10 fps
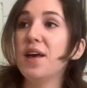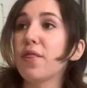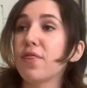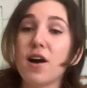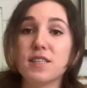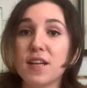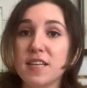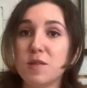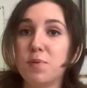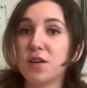Thoughts on
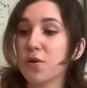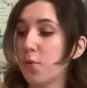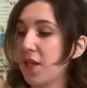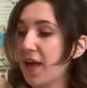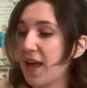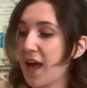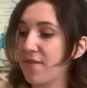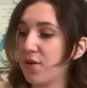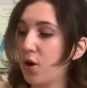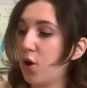this book? Well, I
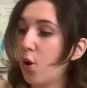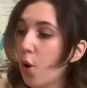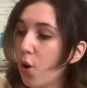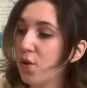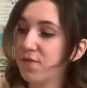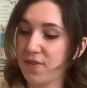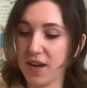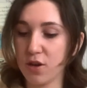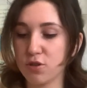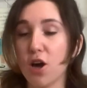have a whole
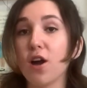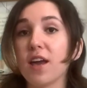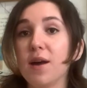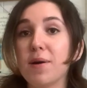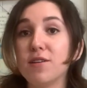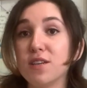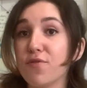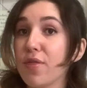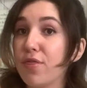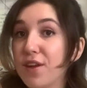video talking about
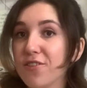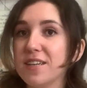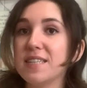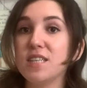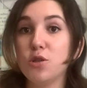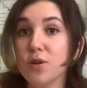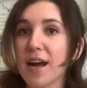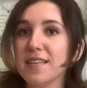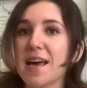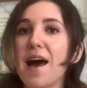different theories that you
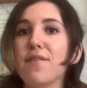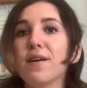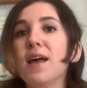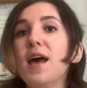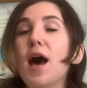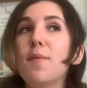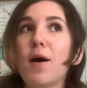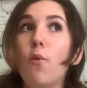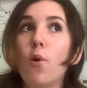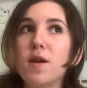guys have
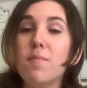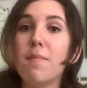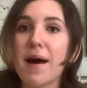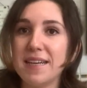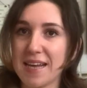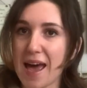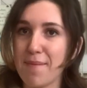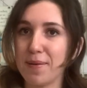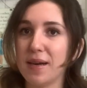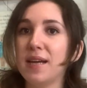about what might happen.